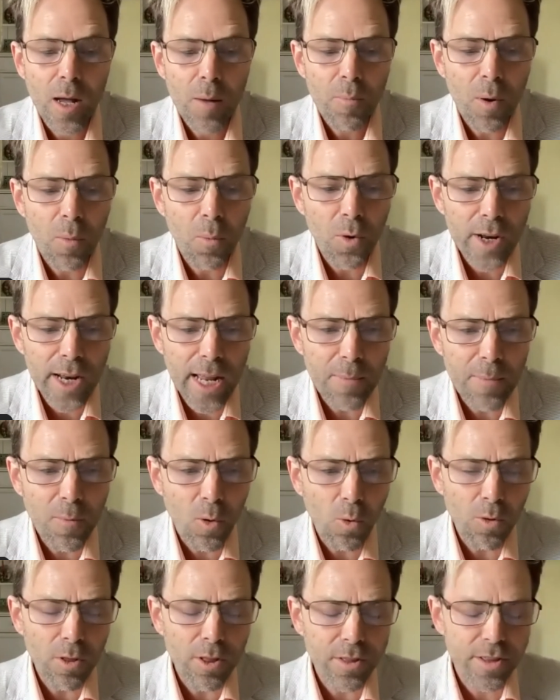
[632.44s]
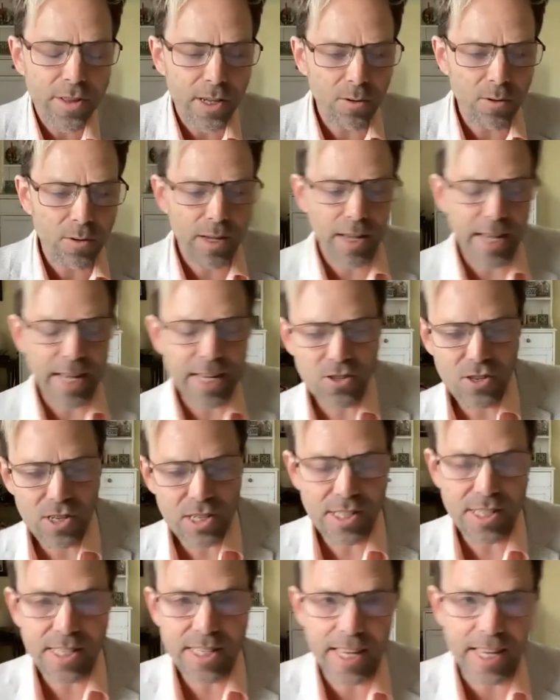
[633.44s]
But what I'm also
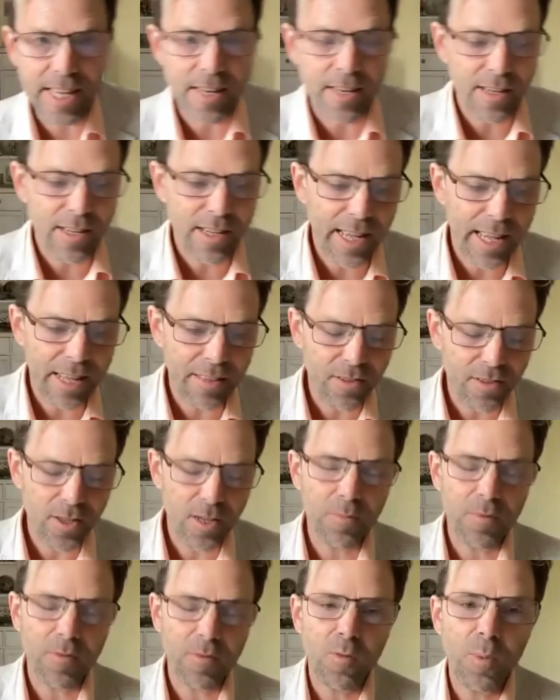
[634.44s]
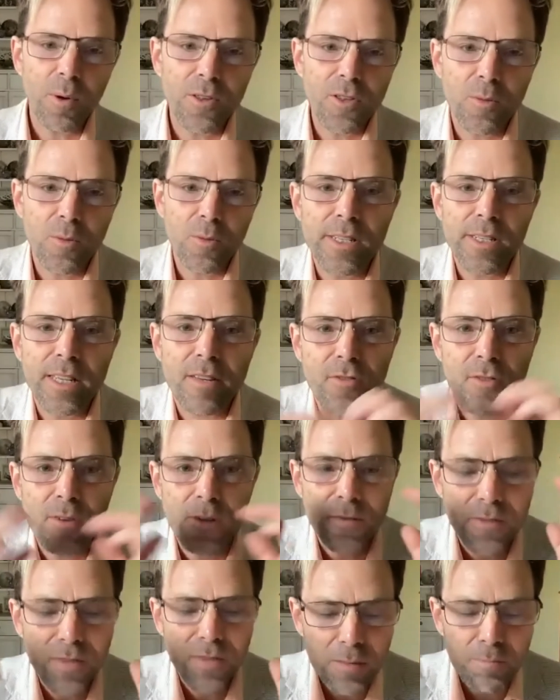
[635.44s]
interested in terms of a possibility for
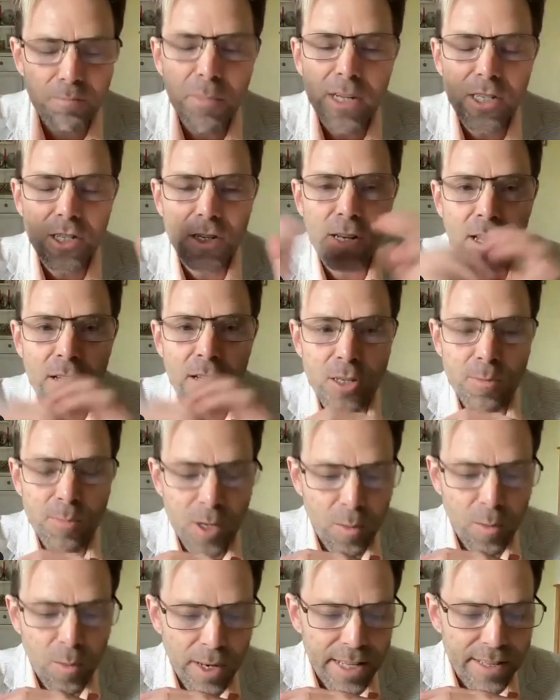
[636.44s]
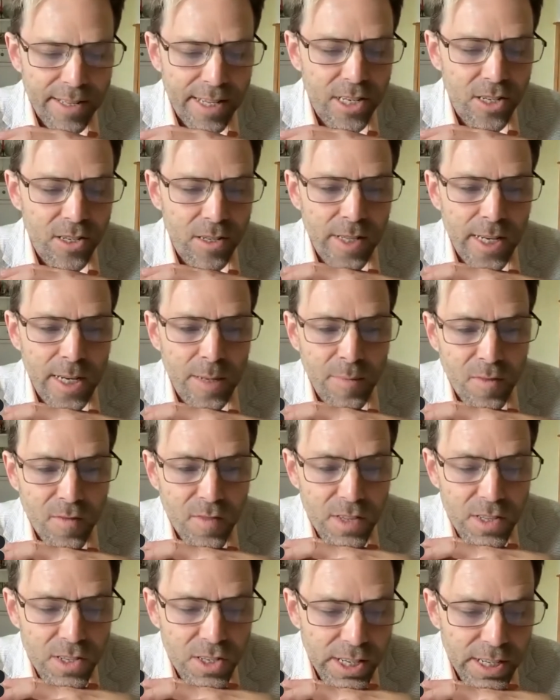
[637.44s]
this much larger mobilization that I'm
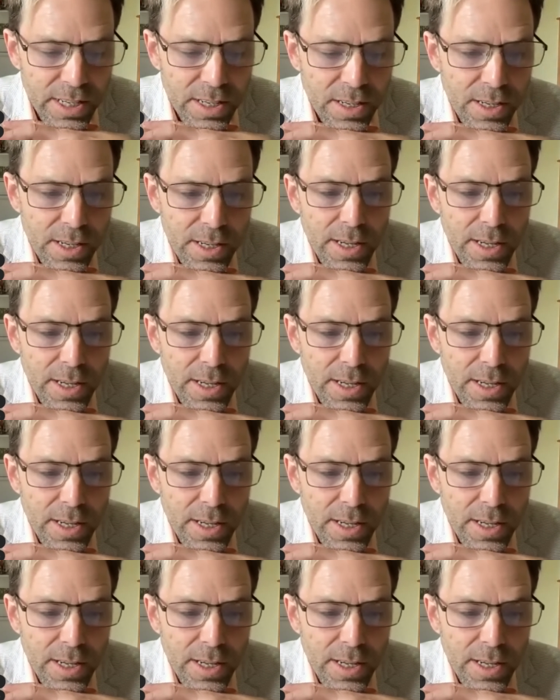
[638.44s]
envisaging,